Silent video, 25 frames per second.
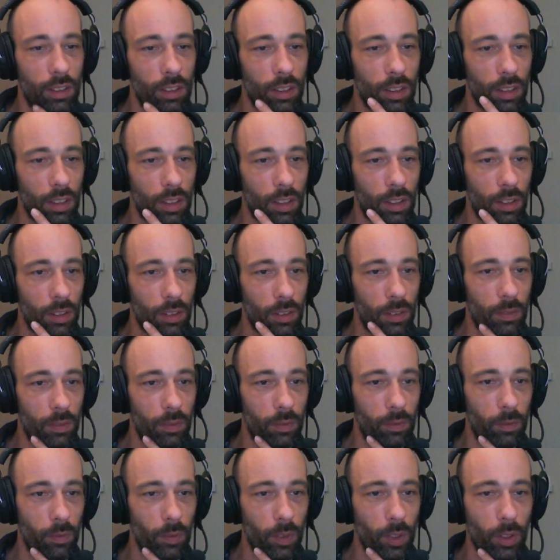So
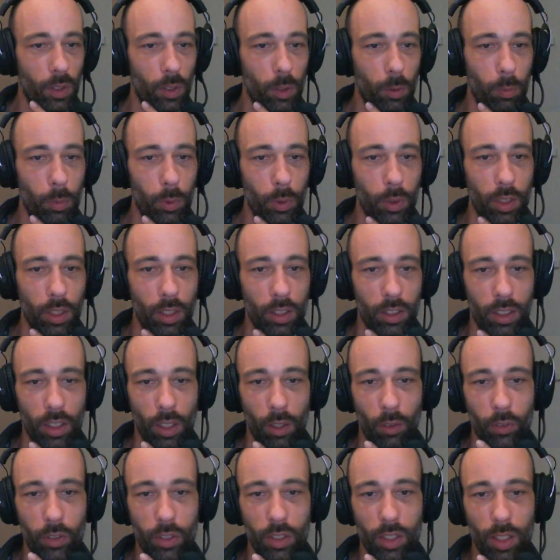we could put here
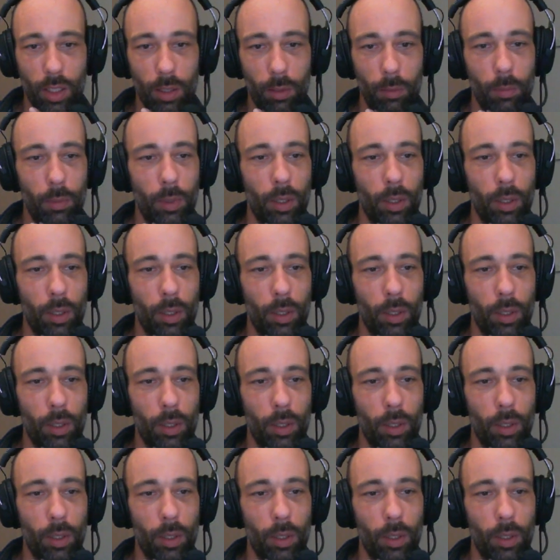self-esteem,